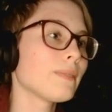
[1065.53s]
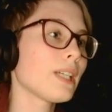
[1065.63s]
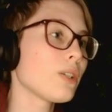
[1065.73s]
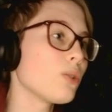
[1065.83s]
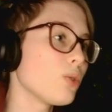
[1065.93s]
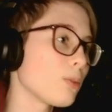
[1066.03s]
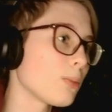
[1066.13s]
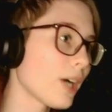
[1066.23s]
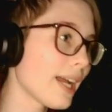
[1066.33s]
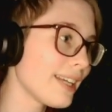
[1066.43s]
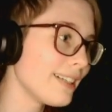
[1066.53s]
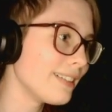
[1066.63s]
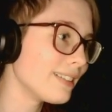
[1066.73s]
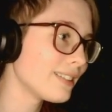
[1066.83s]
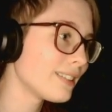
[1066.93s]
How you use your
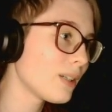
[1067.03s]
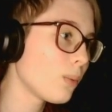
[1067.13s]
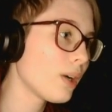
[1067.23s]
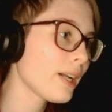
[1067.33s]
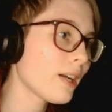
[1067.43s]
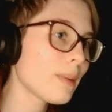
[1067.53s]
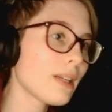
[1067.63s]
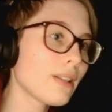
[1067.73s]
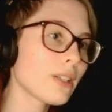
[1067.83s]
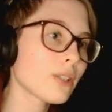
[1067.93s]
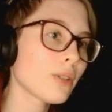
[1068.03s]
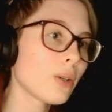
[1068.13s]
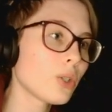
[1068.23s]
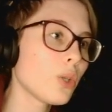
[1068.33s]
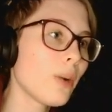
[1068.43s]
brain. 1 enemy in this
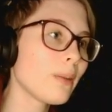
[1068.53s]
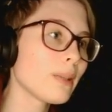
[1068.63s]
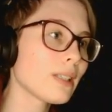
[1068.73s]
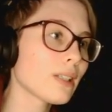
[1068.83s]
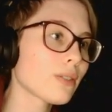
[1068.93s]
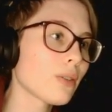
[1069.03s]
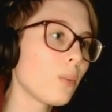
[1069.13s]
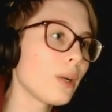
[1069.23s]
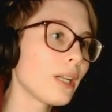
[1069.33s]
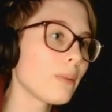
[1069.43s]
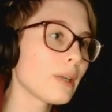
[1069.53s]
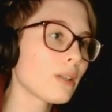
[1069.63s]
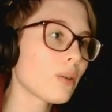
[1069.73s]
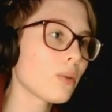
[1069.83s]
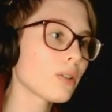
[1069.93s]
row, 2 enemies in this row, 1 enemy in
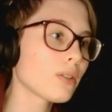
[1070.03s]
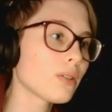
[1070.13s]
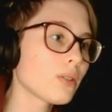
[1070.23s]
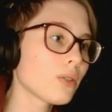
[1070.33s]
the corner.